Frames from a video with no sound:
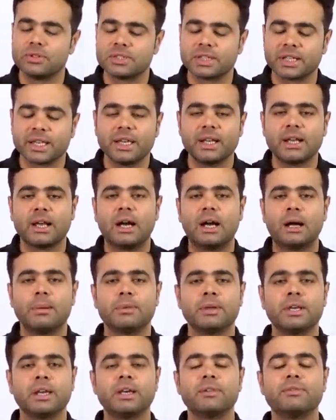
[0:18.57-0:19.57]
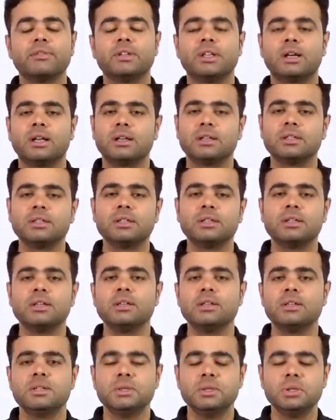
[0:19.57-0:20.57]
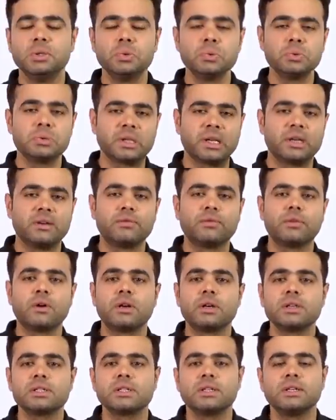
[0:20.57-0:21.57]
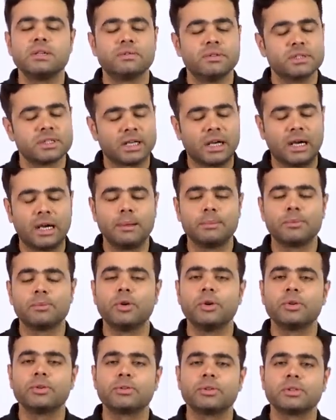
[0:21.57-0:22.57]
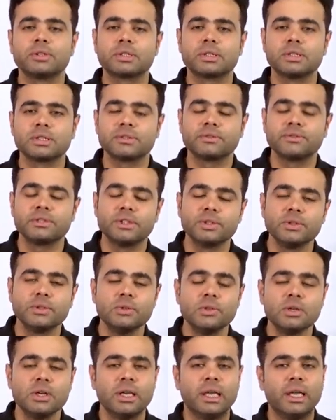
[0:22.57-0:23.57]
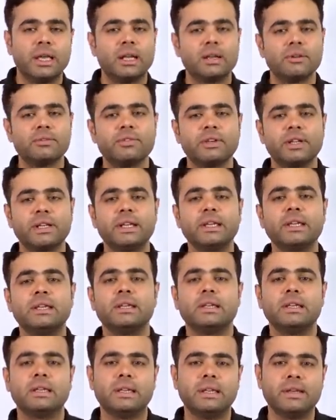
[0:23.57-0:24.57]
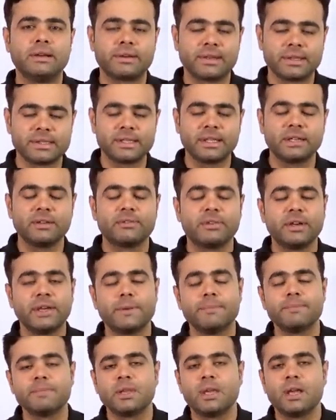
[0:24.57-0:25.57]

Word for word: Once again, I am here with another new ten words which I am going to discuss with you in a very interesting way.